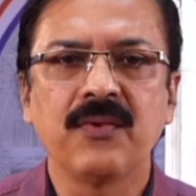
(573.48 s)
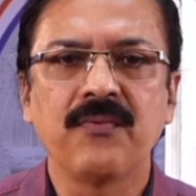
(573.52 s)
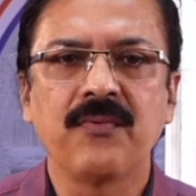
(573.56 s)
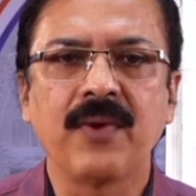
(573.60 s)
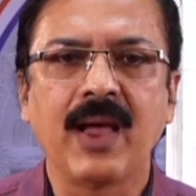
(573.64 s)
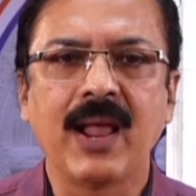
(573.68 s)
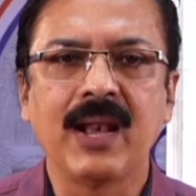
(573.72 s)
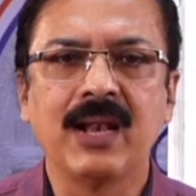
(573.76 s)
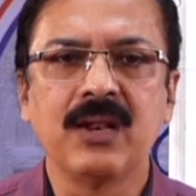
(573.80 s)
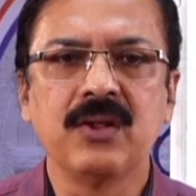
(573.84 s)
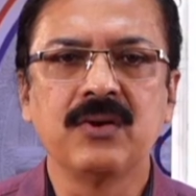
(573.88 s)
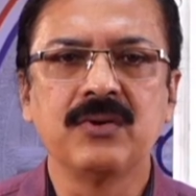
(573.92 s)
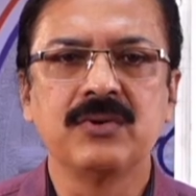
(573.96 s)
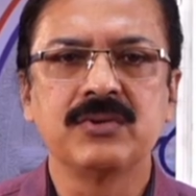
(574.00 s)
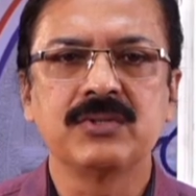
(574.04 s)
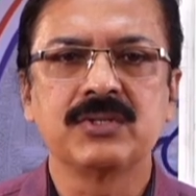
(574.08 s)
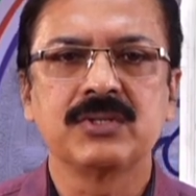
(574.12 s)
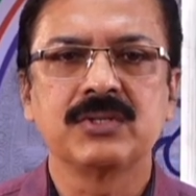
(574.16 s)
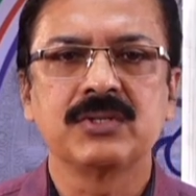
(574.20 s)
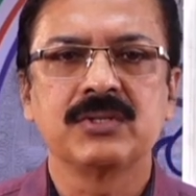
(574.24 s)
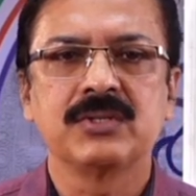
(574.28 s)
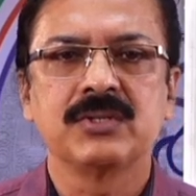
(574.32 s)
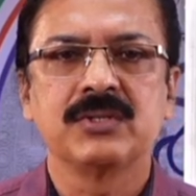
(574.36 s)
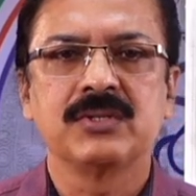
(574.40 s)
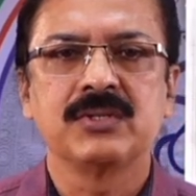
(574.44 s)

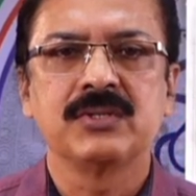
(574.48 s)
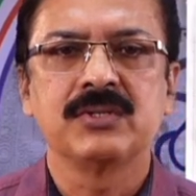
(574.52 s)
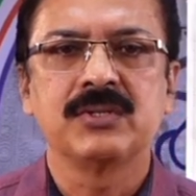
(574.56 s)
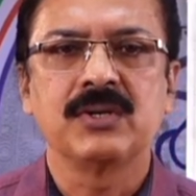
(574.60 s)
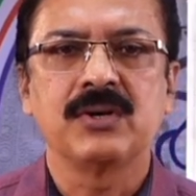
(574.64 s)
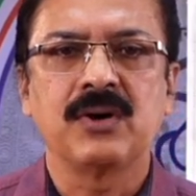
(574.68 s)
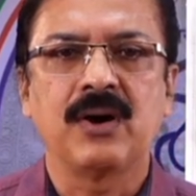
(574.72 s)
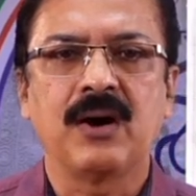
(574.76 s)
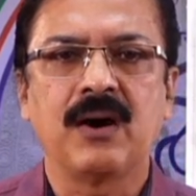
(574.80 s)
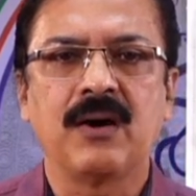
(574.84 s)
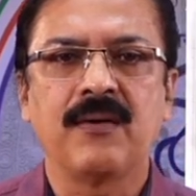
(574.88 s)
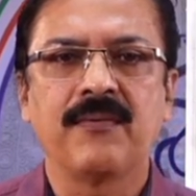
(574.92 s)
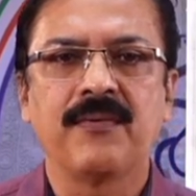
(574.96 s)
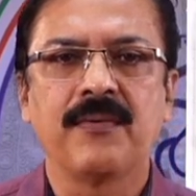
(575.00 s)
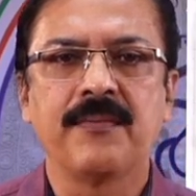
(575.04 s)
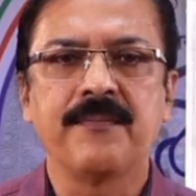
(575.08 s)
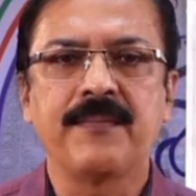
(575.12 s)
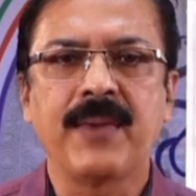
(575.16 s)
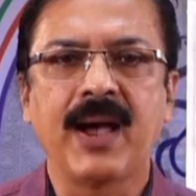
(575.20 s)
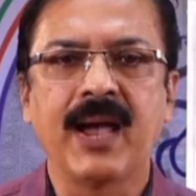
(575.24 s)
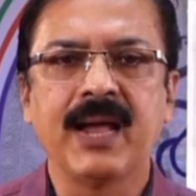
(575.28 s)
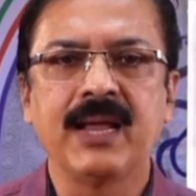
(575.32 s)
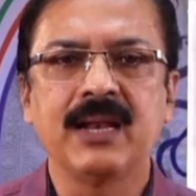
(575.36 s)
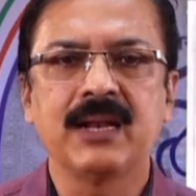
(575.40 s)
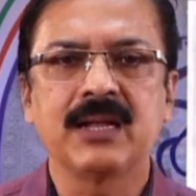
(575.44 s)
values of
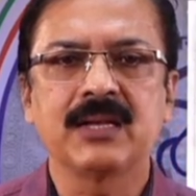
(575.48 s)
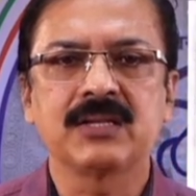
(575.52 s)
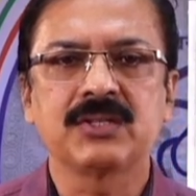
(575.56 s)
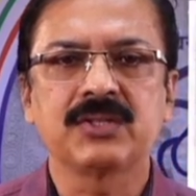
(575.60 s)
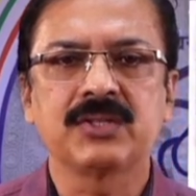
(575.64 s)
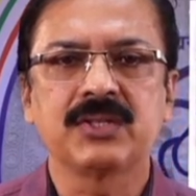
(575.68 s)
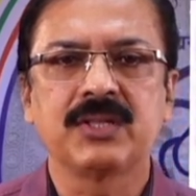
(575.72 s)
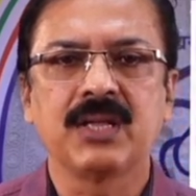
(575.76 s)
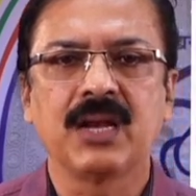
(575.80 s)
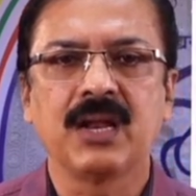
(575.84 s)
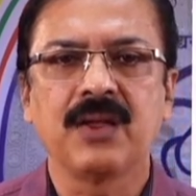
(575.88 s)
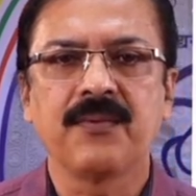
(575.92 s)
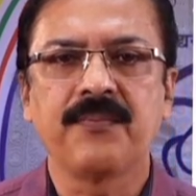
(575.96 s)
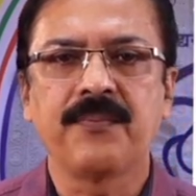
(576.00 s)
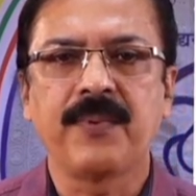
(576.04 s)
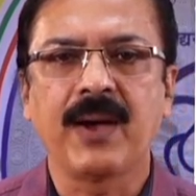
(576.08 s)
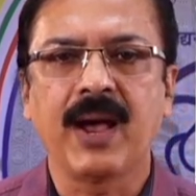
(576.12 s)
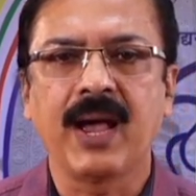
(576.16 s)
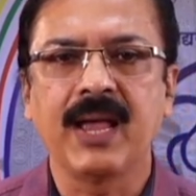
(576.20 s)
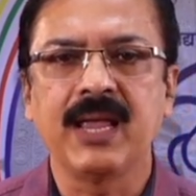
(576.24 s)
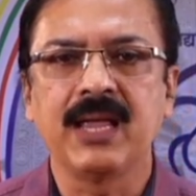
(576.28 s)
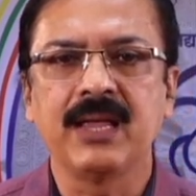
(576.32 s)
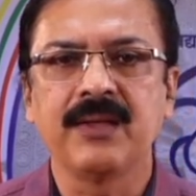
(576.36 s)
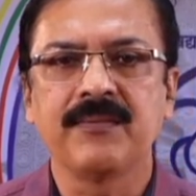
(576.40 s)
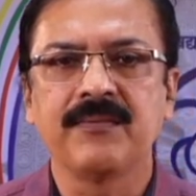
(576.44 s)
minus 3,
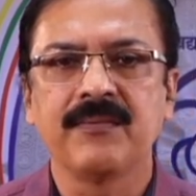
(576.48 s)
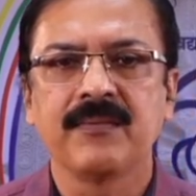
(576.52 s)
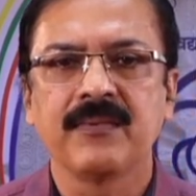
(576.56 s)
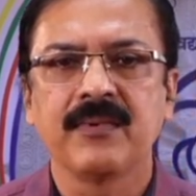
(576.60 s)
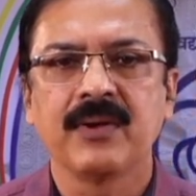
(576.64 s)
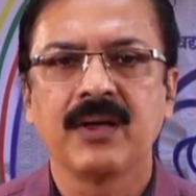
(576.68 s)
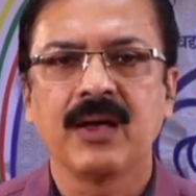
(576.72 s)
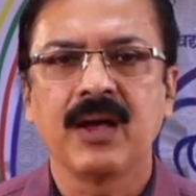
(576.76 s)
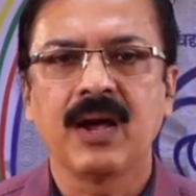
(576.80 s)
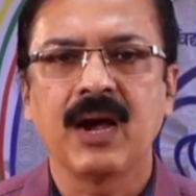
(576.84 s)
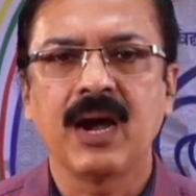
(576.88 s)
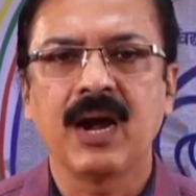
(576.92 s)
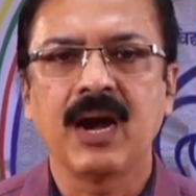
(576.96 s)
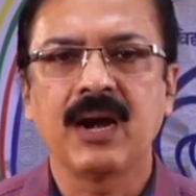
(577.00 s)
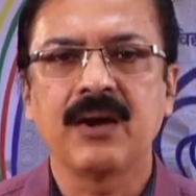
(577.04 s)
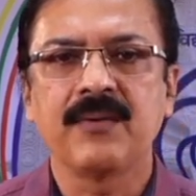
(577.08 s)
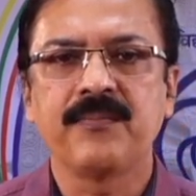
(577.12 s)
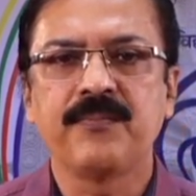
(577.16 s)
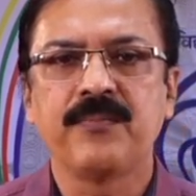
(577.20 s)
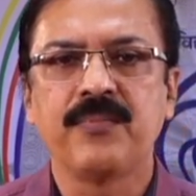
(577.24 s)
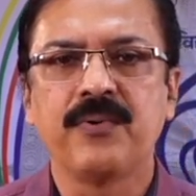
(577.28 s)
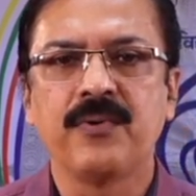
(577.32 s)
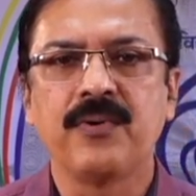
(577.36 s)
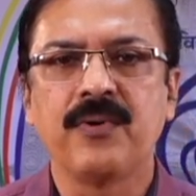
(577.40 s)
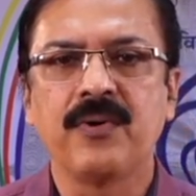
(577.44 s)
5 and
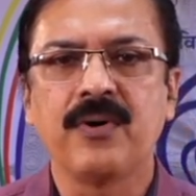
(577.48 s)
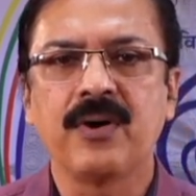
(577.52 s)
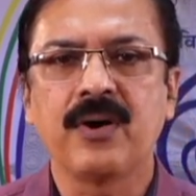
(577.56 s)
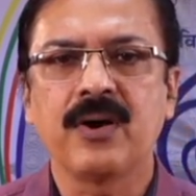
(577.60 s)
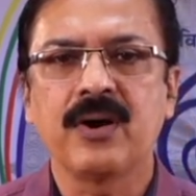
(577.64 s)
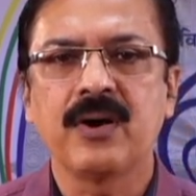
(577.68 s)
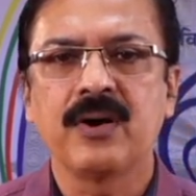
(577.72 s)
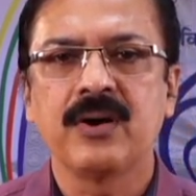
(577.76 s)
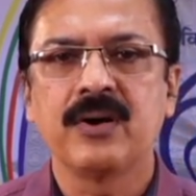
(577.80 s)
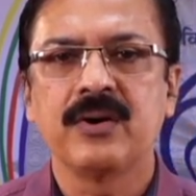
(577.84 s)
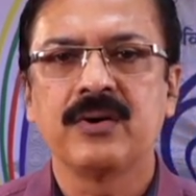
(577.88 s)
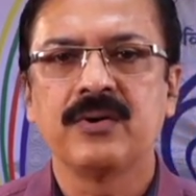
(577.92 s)
4,